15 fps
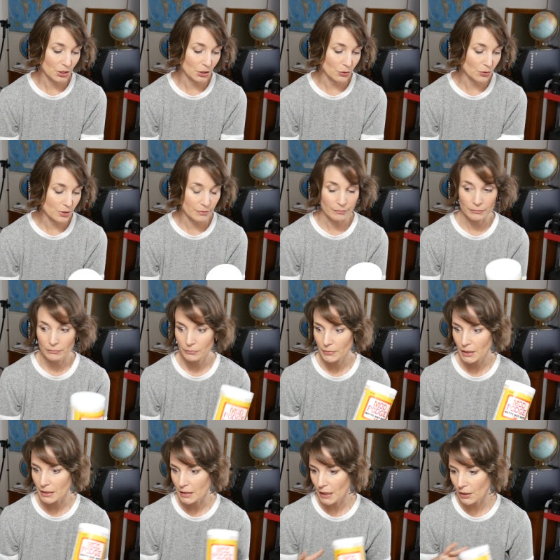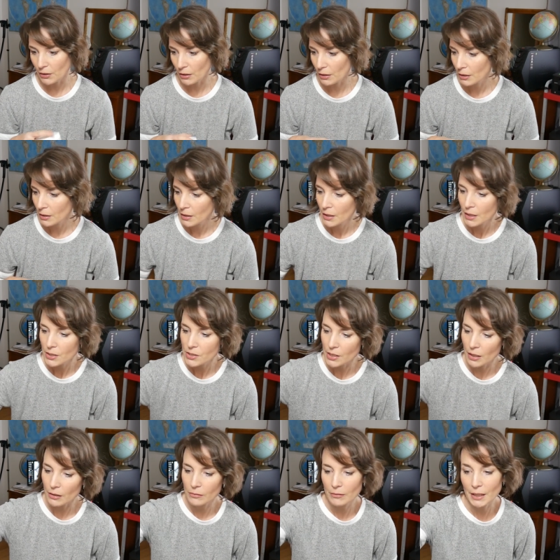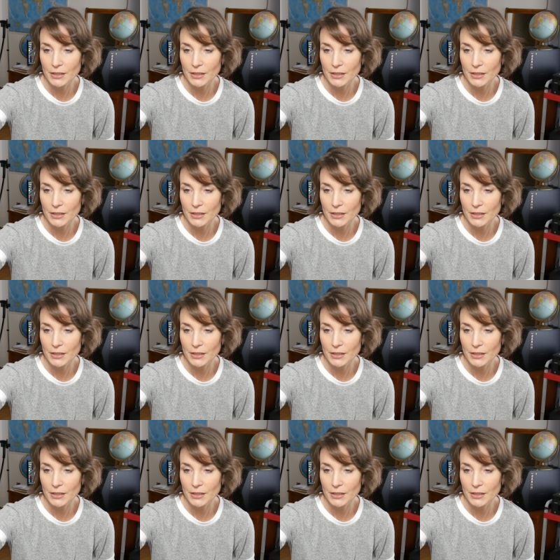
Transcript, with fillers: huge container, so